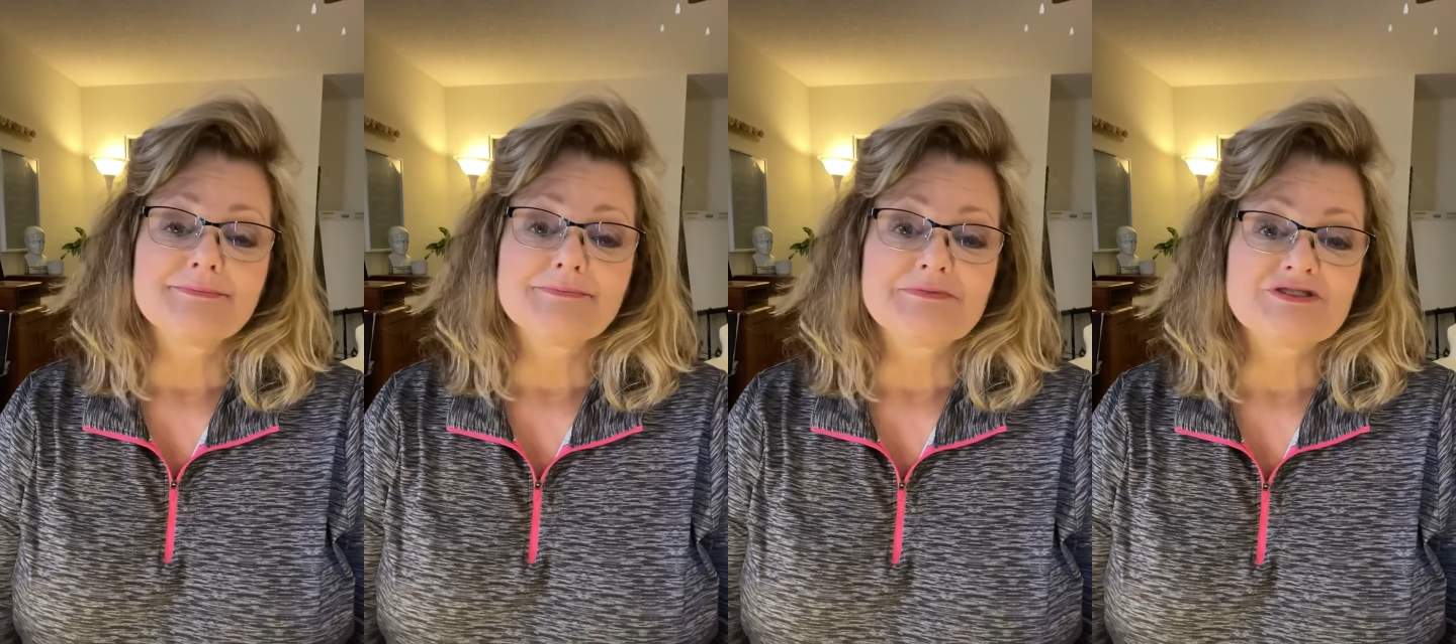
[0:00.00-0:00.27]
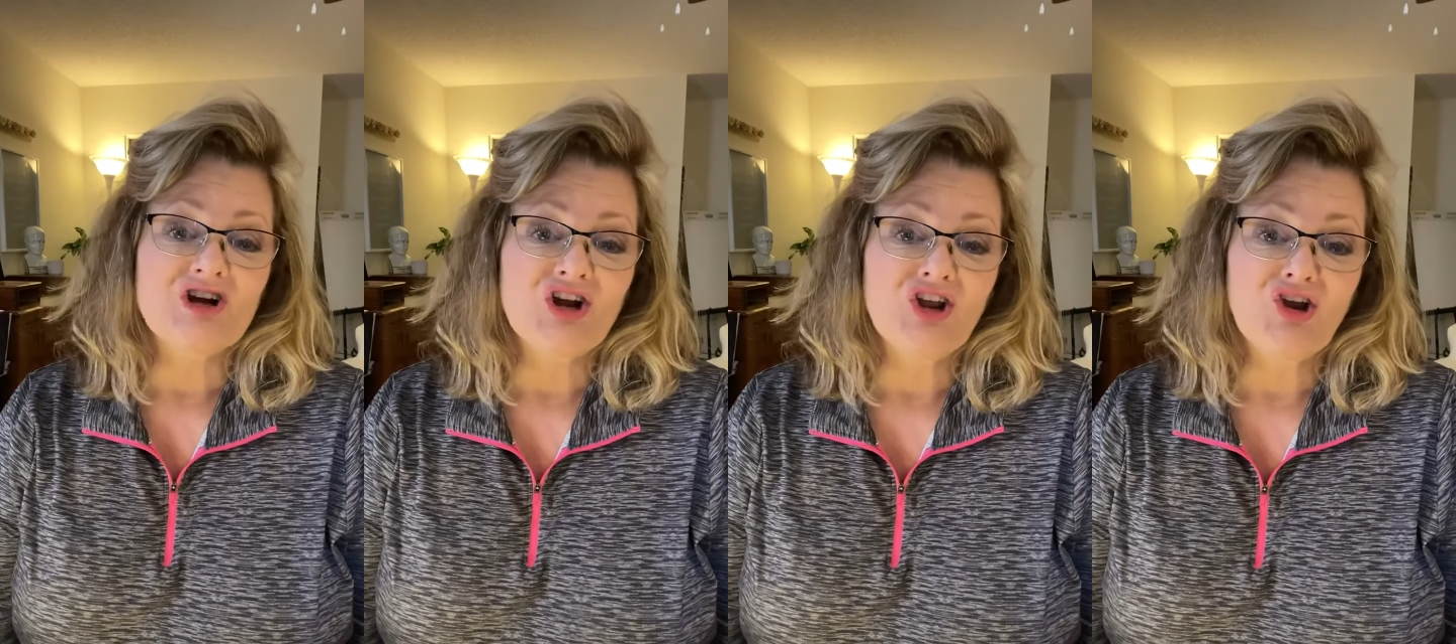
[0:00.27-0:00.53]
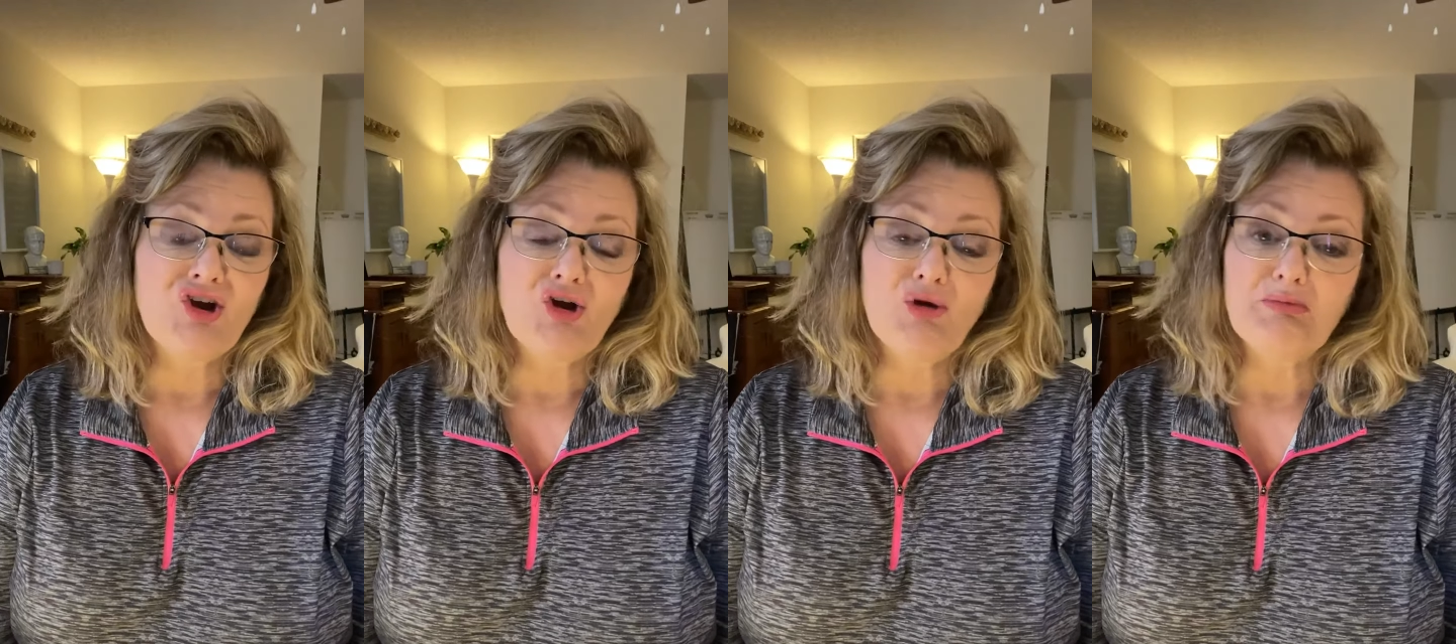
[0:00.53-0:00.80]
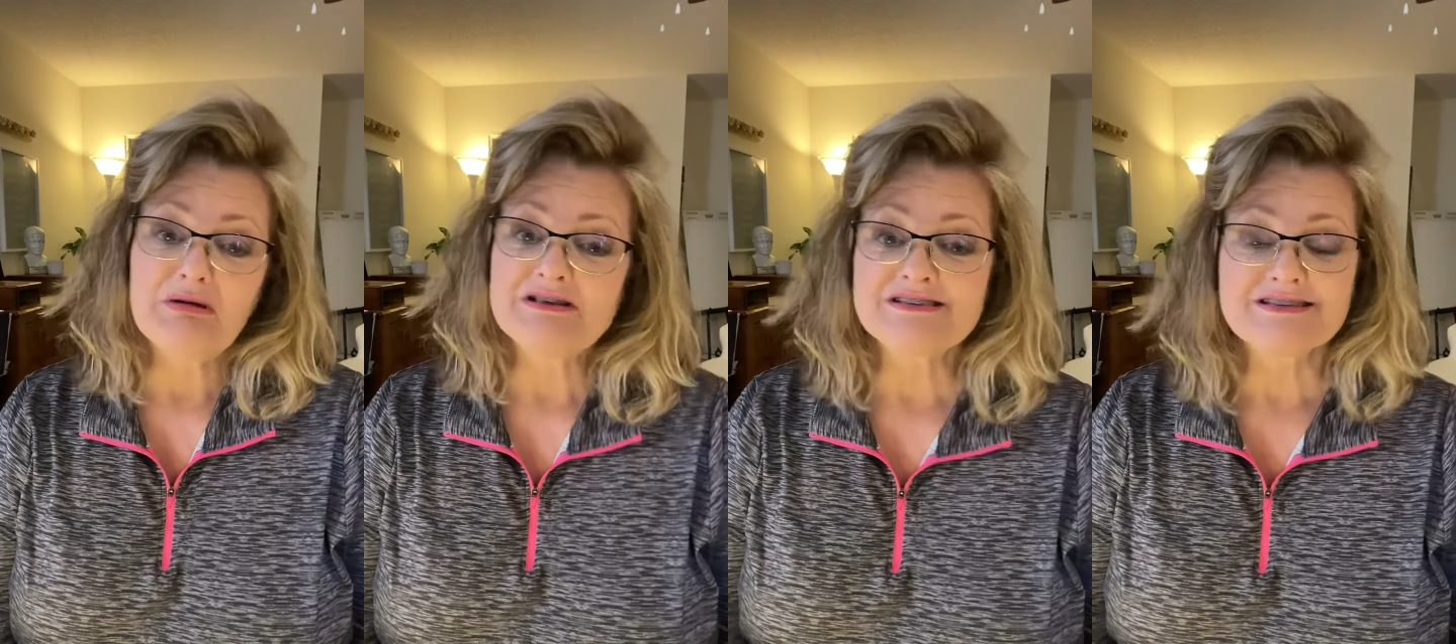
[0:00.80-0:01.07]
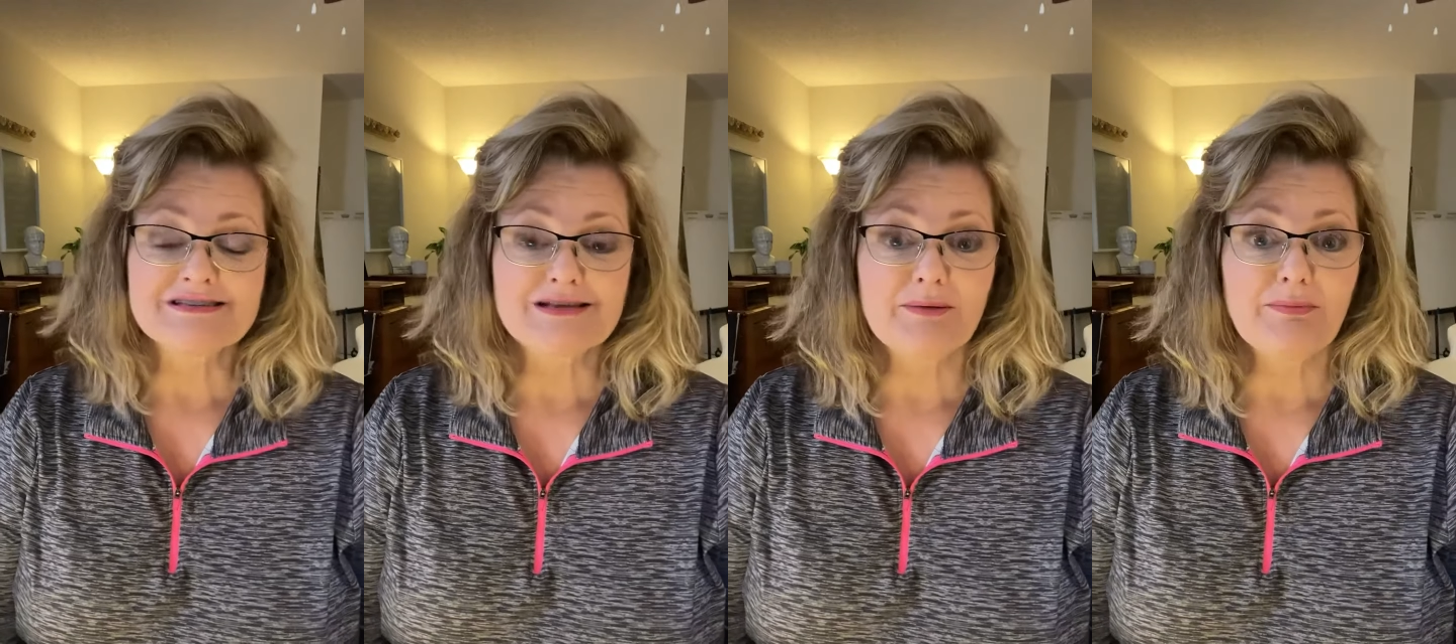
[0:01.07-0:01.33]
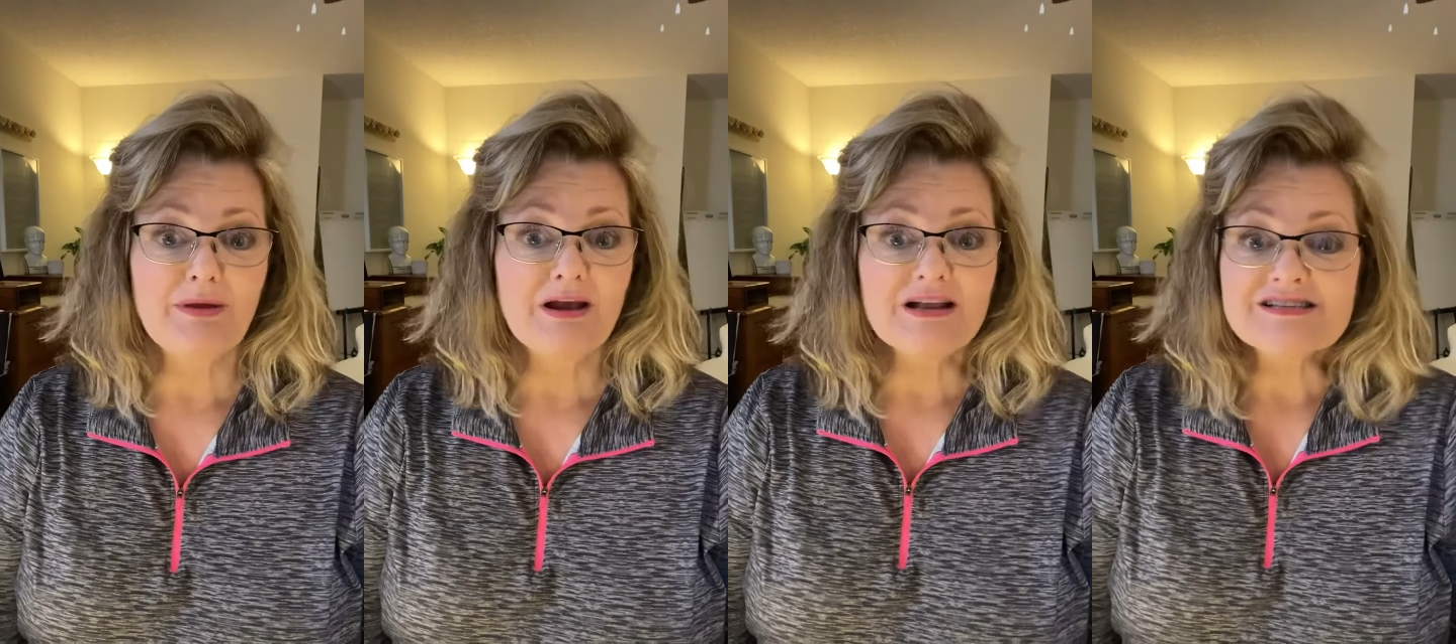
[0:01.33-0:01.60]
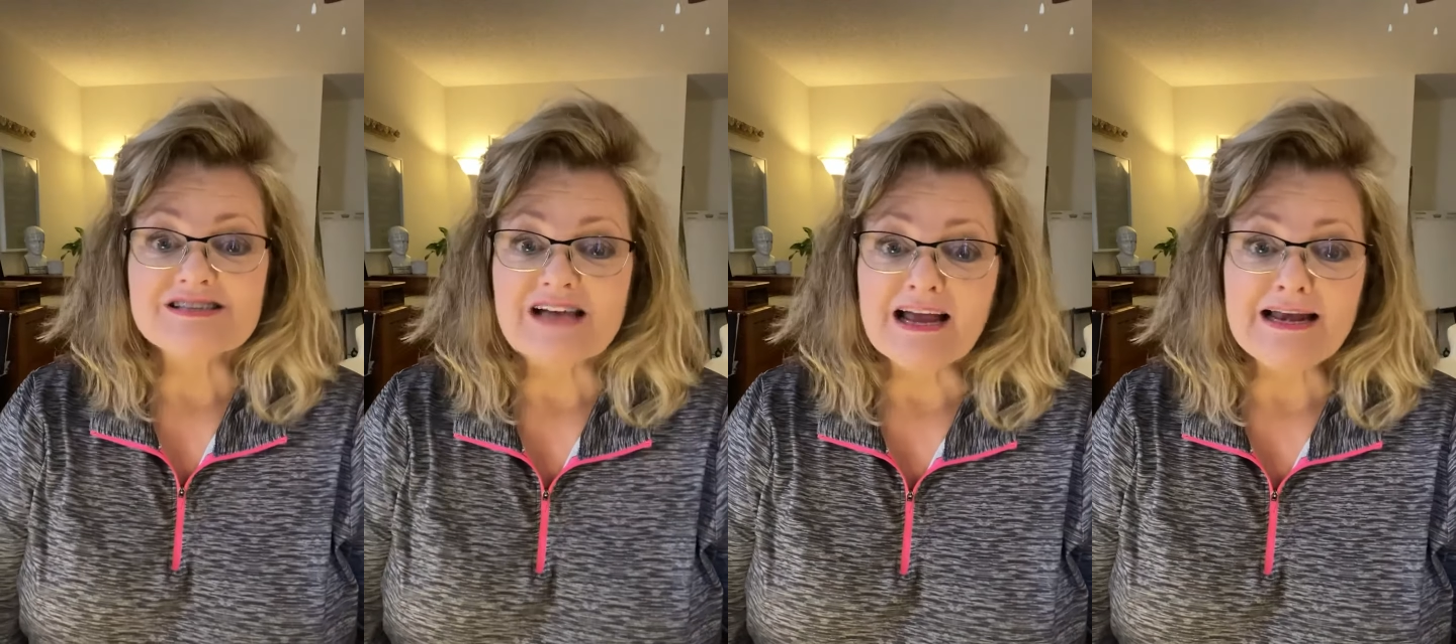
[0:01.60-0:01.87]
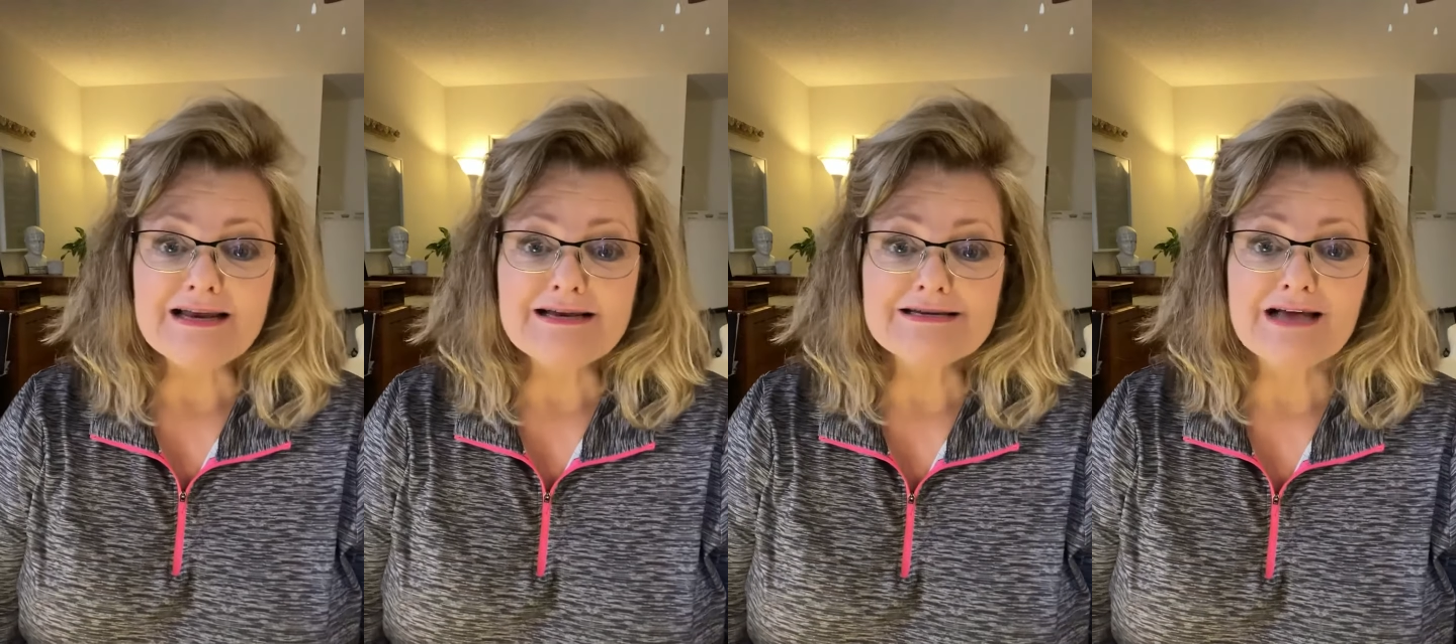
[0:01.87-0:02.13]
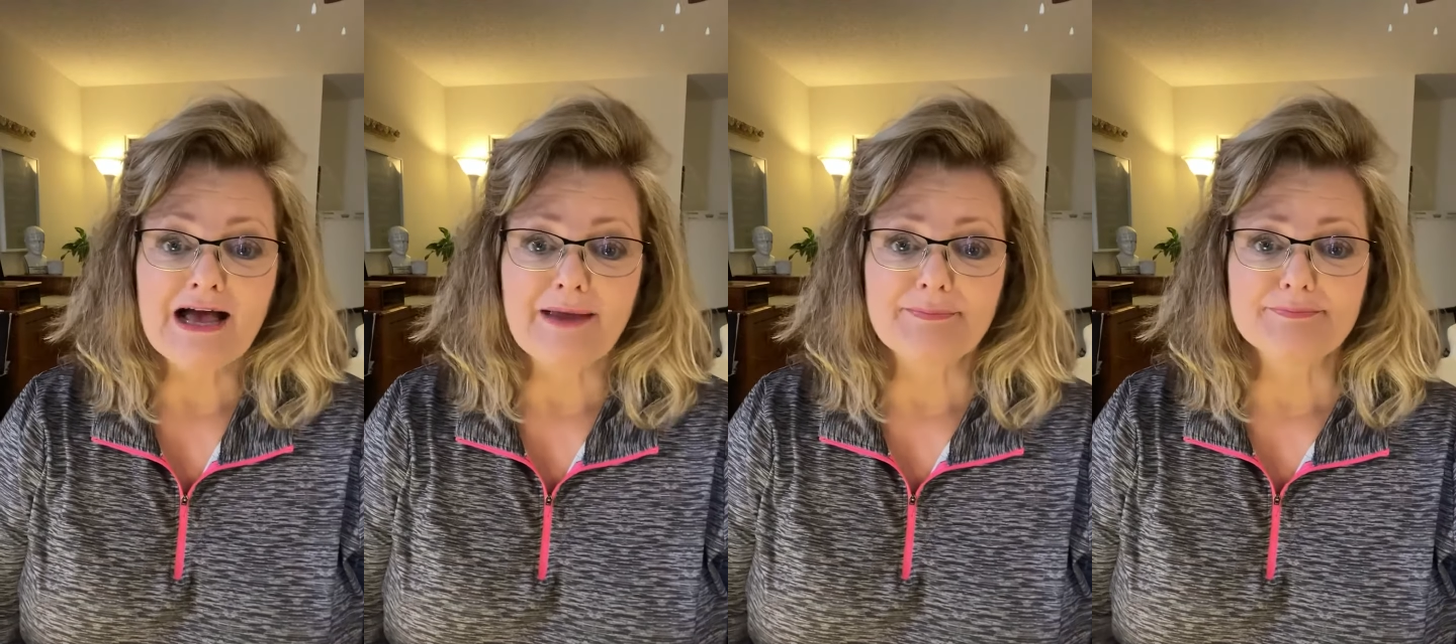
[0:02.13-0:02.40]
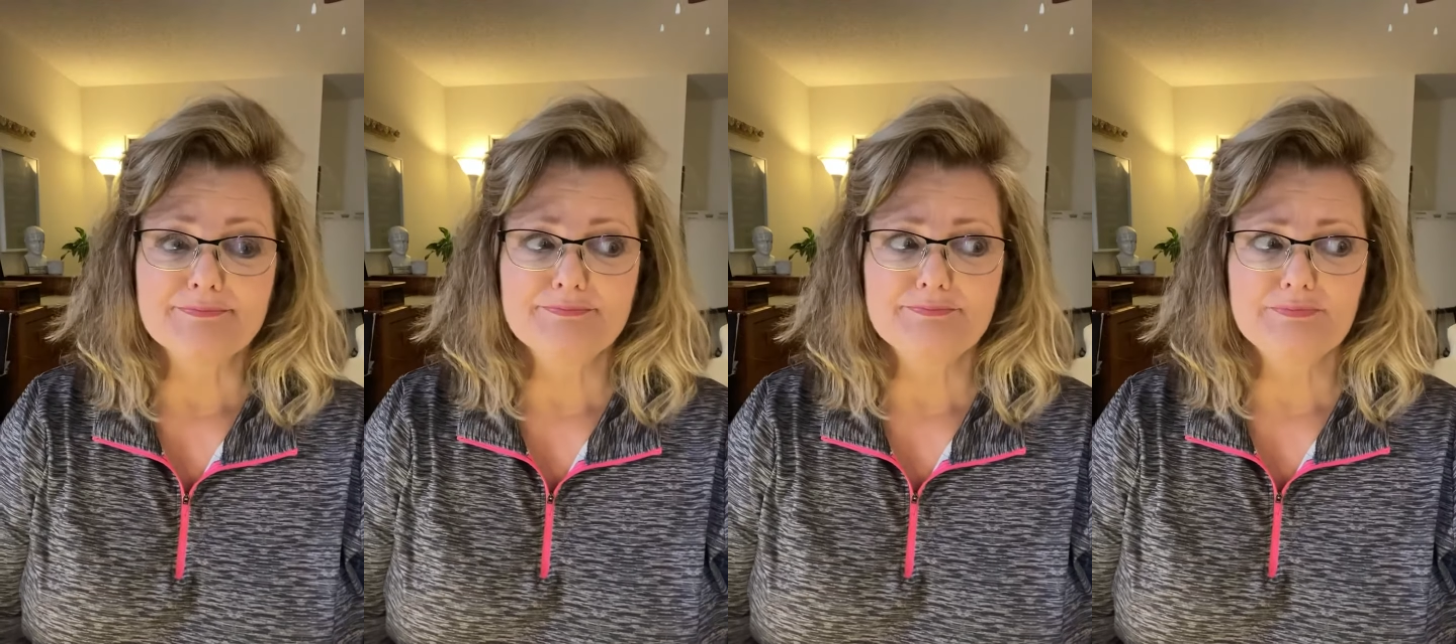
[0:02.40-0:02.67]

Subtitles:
Starting your own business can be an exciting time,